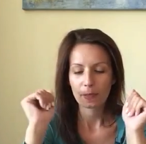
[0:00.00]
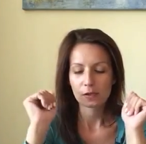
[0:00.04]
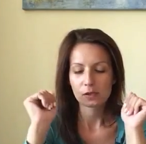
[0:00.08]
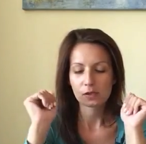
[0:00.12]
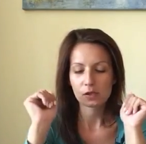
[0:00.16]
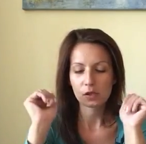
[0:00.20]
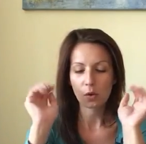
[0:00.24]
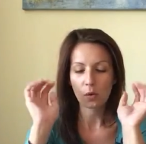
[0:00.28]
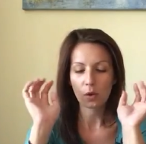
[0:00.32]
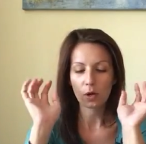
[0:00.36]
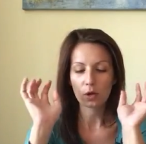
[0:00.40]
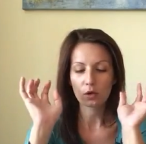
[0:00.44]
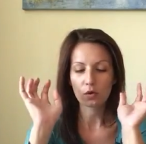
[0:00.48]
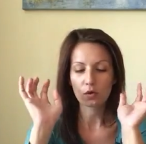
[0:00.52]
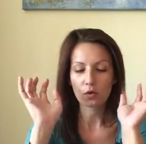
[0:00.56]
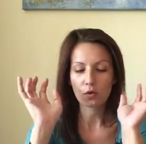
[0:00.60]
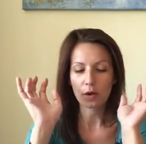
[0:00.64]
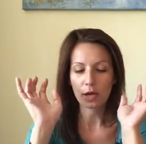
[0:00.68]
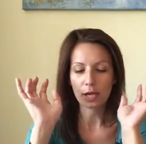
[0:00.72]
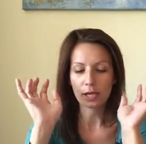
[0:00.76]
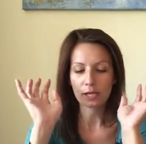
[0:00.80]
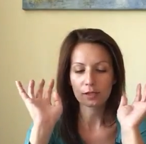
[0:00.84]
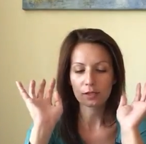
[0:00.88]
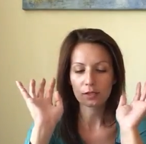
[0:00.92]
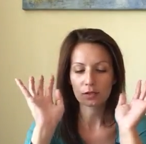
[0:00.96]
So a
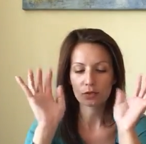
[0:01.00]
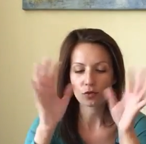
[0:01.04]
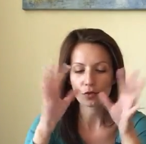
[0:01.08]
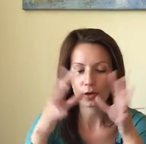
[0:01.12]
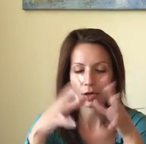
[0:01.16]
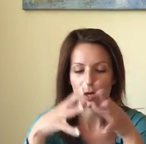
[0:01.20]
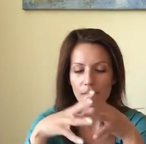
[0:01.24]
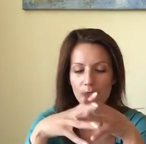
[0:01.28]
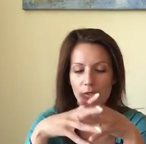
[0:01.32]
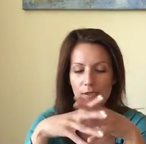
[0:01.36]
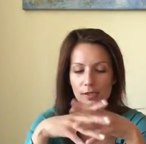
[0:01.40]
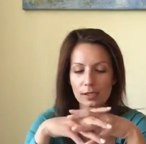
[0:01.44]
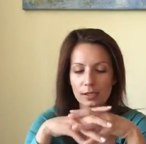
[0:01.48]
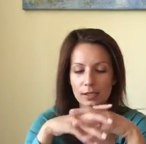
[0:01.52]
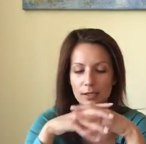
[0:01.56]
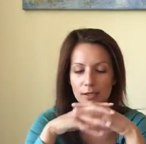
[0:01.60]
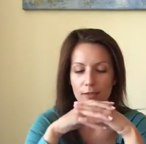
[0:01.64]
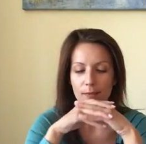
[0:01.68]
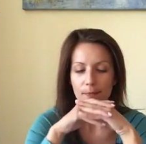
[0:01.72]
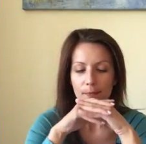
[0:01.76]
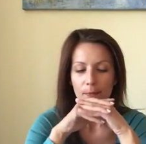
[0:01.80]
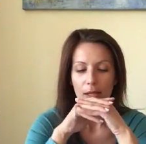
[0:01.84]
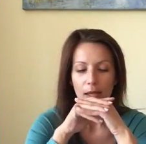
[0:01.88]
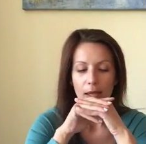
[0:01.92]
great transit.